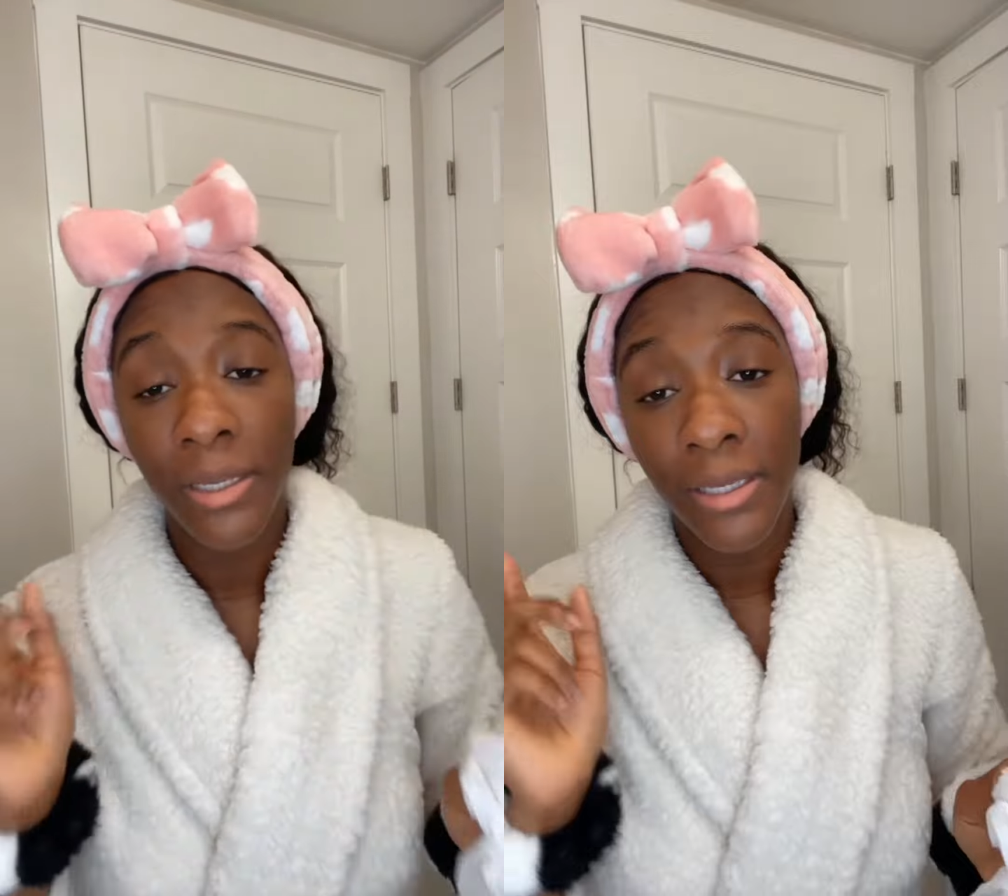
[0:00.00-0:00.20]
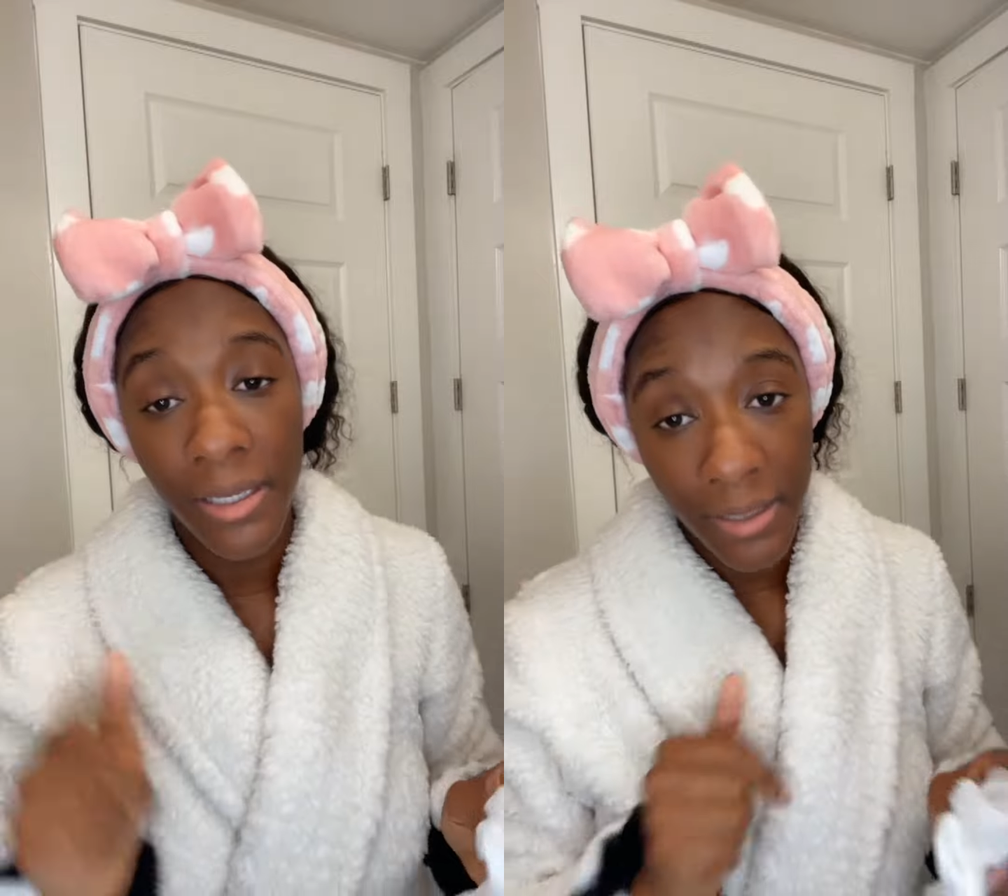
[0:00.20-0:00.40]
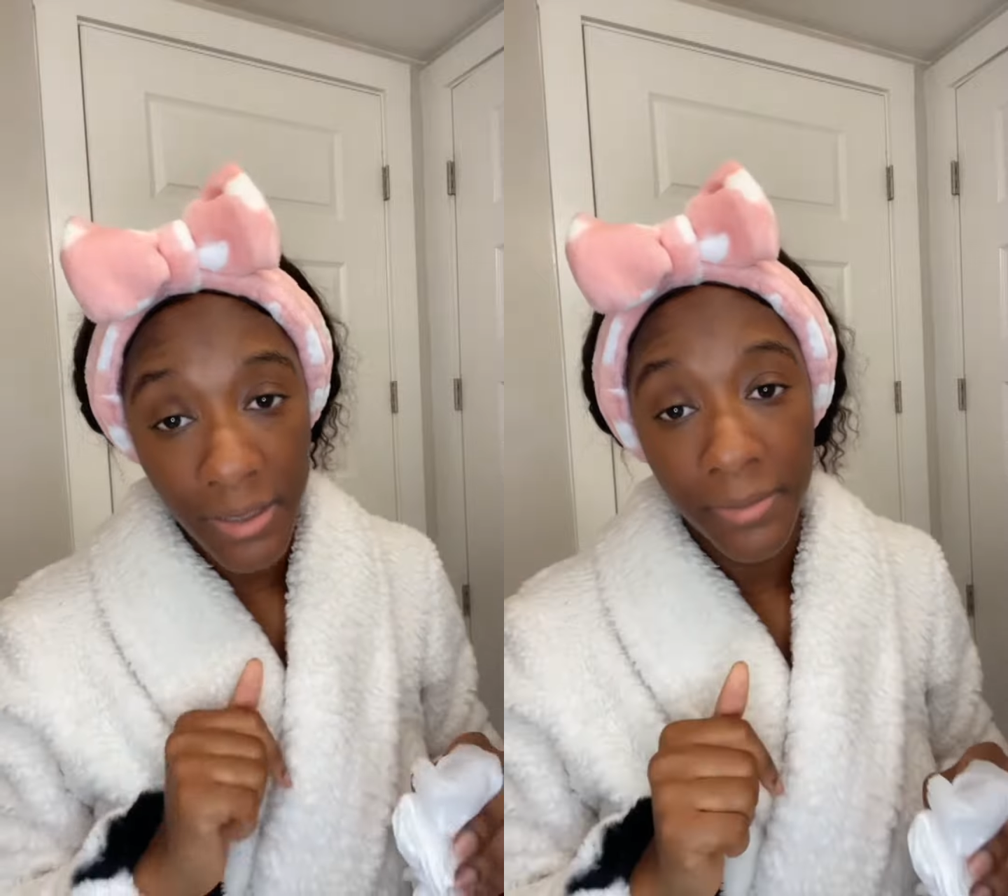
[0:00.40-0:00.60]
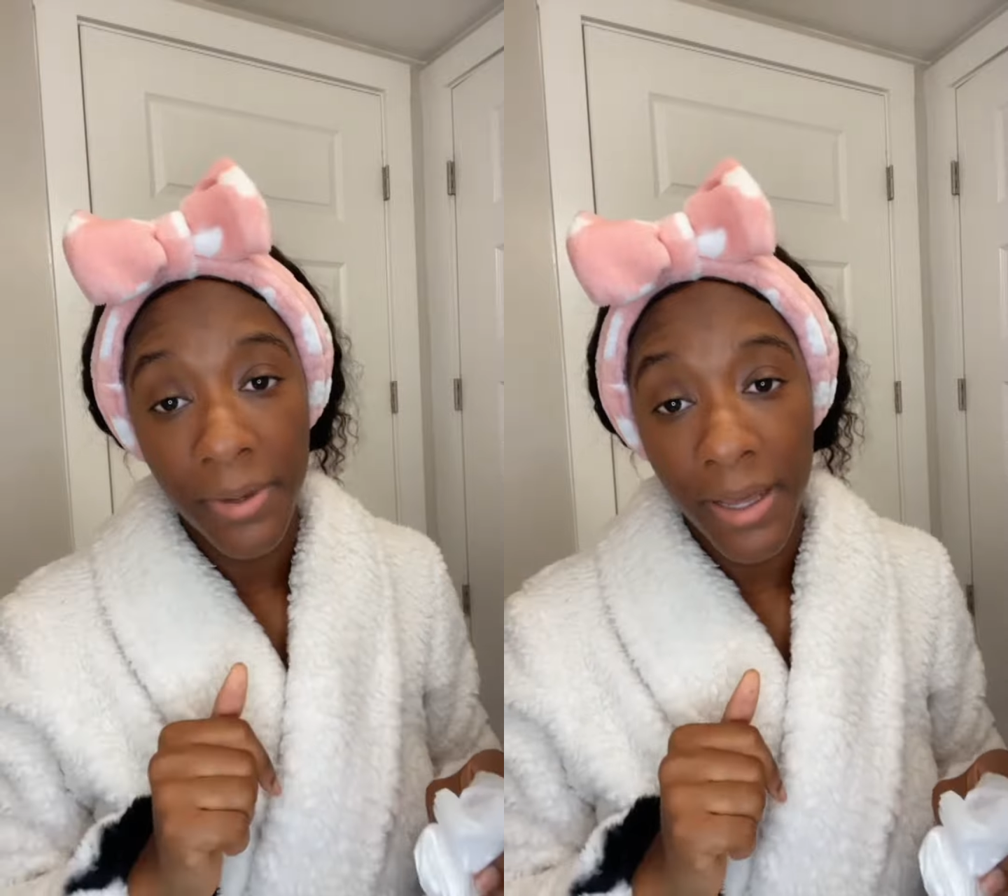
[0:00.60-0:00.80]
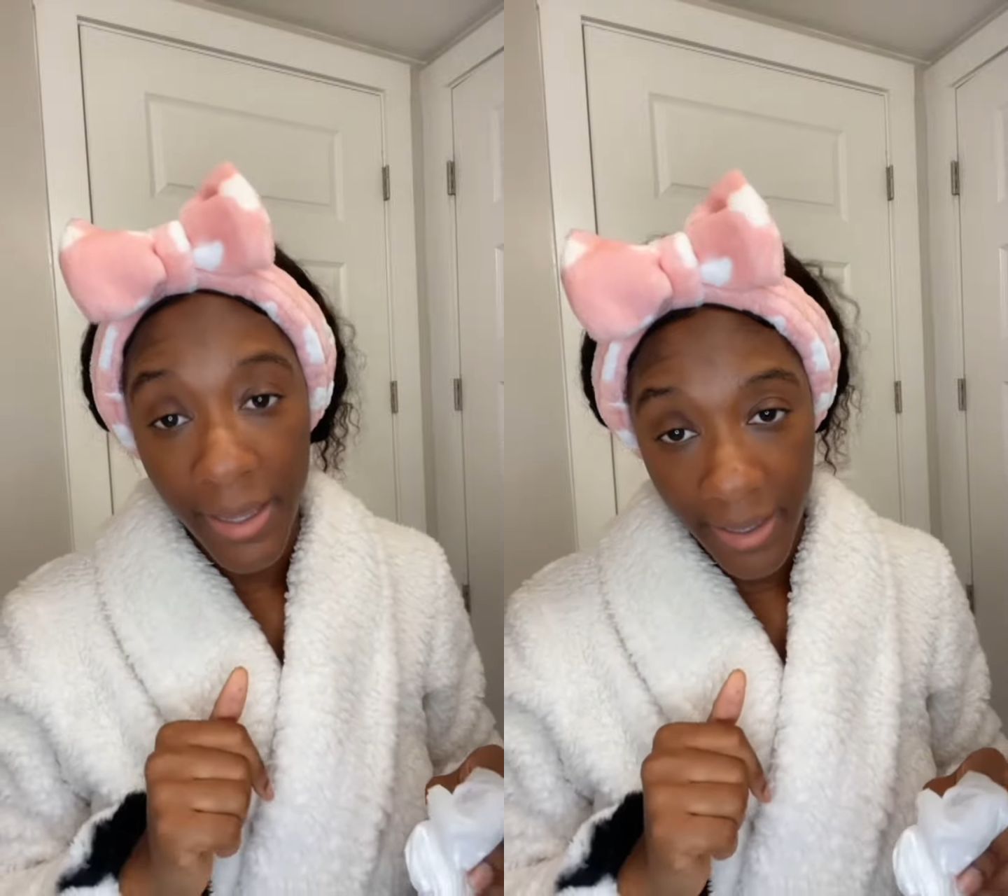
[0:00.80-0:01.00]
kicking my
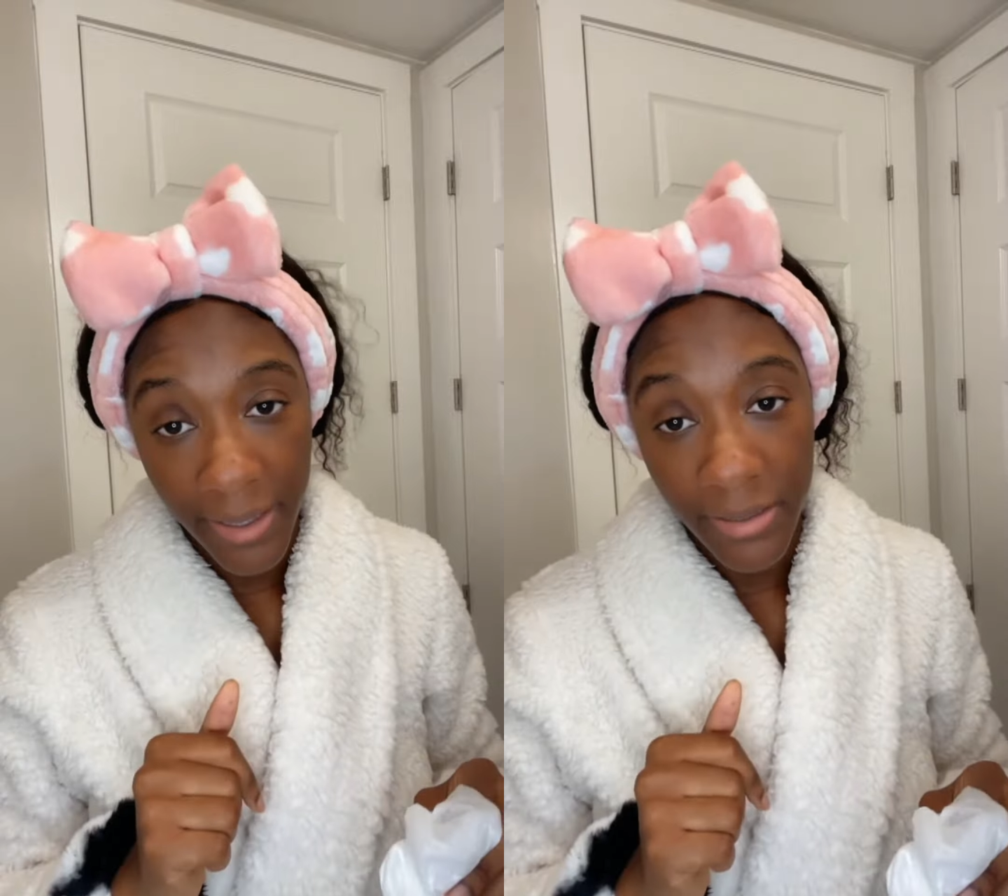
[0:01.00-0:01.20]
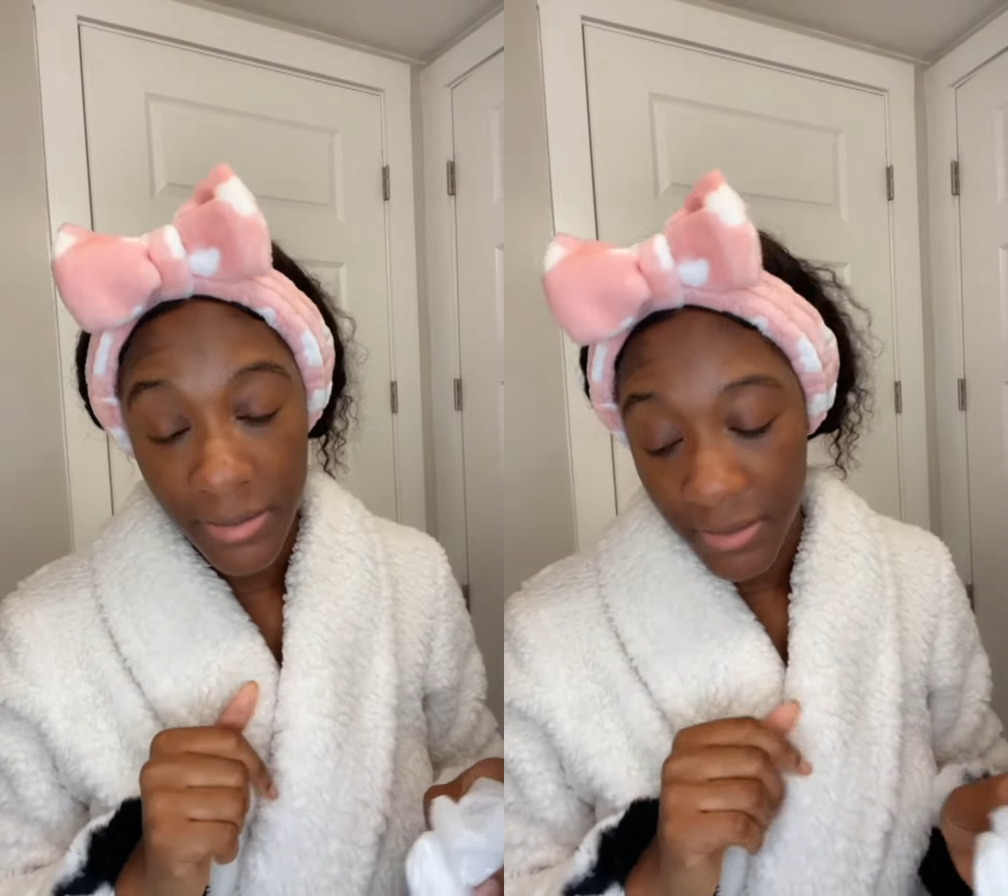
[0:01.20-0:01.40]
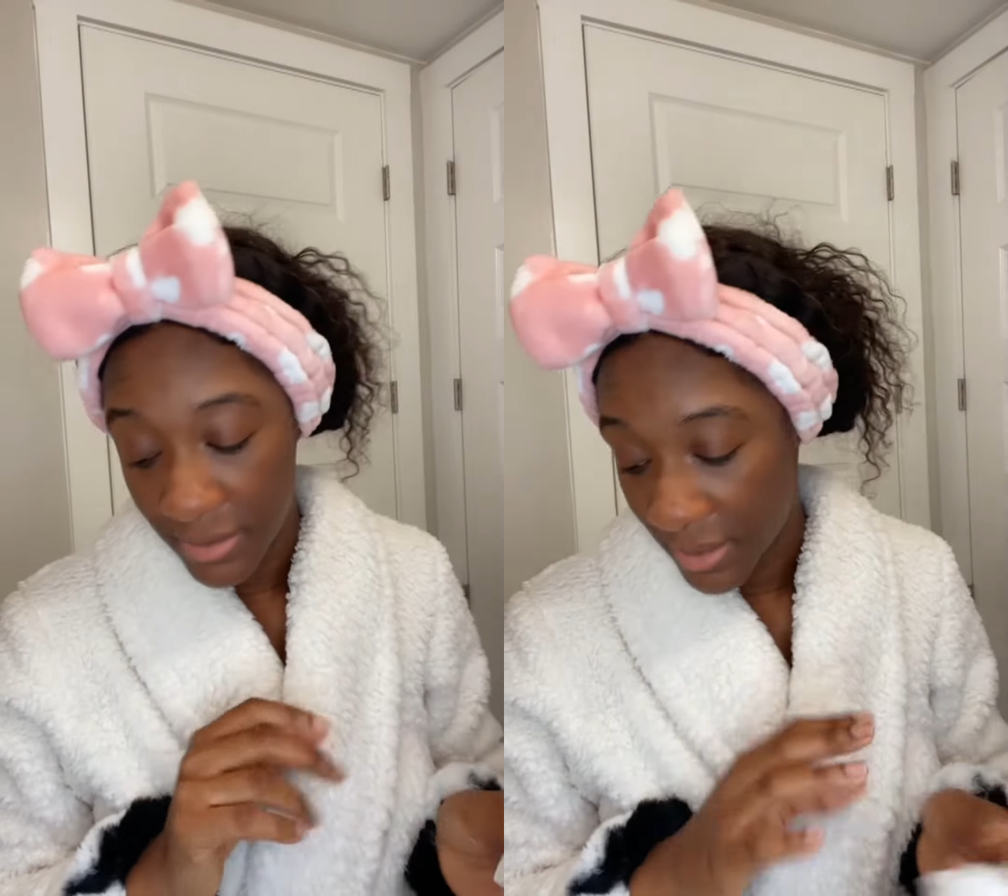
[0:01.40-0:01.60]
ass.